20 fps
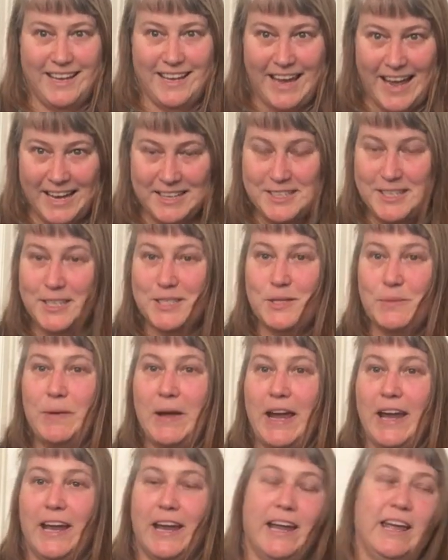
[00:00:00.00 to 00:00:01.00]

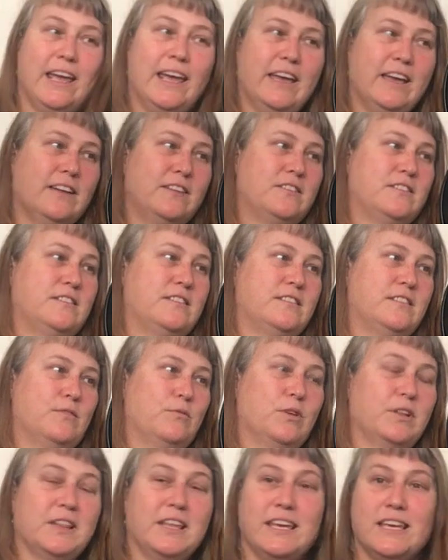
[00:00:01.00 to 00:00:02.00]
anticipating its
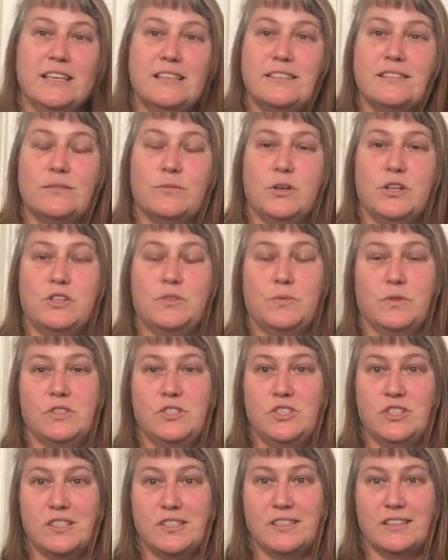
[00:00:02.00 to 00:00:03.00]
release, which was
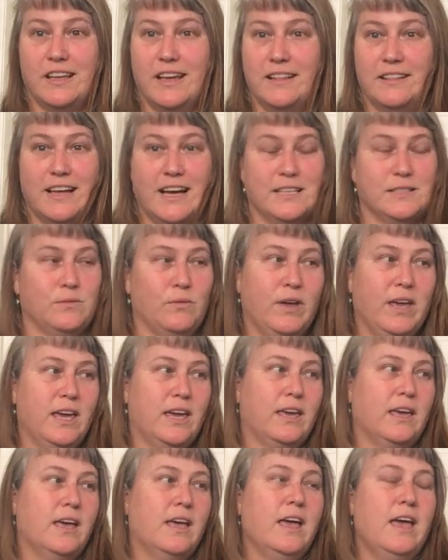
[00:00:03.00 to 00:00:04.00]
just like last
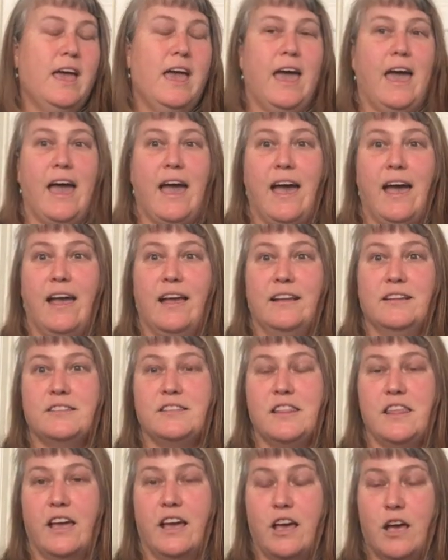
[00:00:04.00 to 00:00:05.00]
week, and
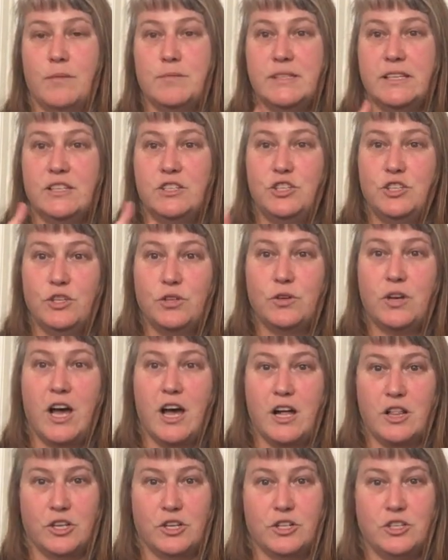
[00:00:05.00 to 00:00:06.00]
it comes in two
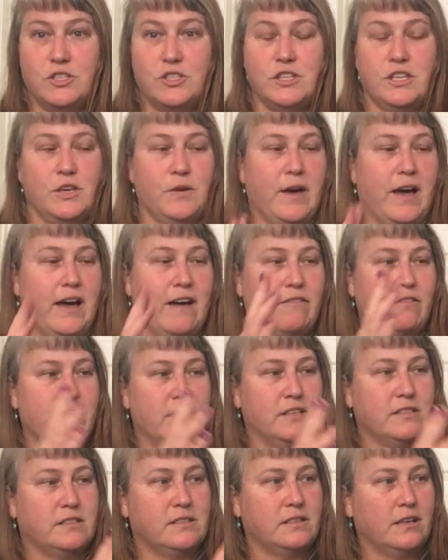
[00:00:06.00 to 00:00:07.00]
colors. You have
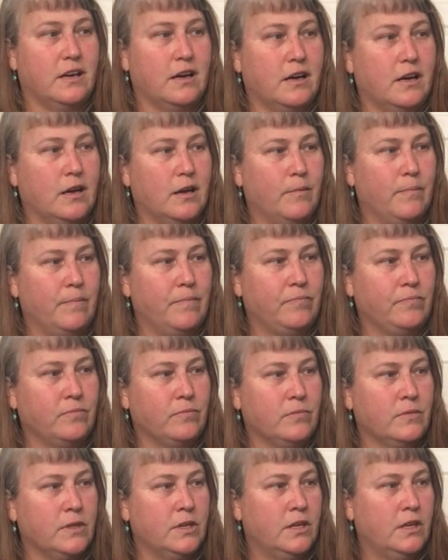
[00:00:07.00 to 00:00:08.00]
this, um,
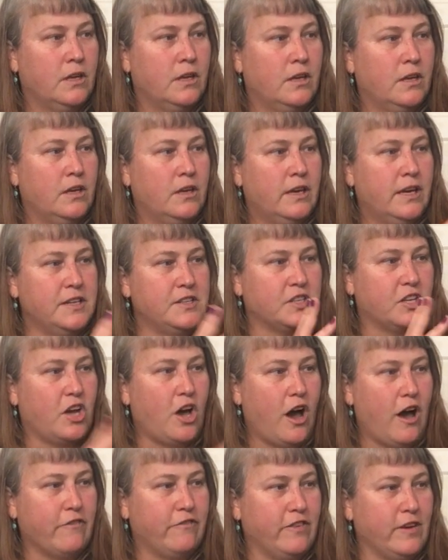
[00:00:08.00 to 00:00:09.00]
it's
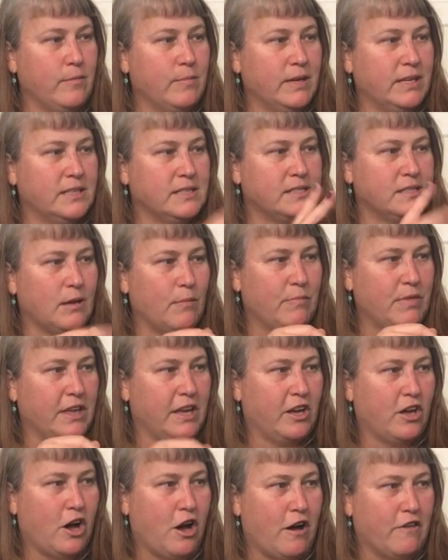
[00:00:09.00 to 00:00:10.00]
coffee, but it's
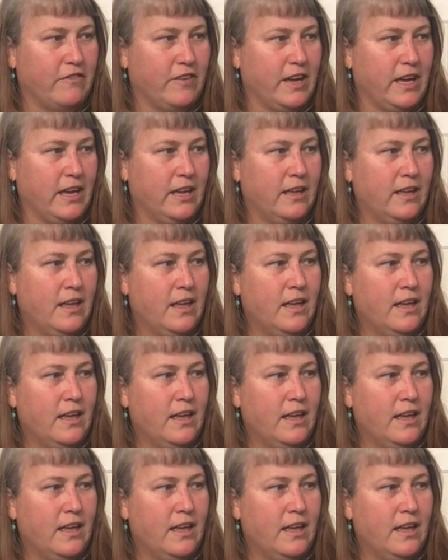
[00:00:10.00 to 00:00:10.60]
something coffee.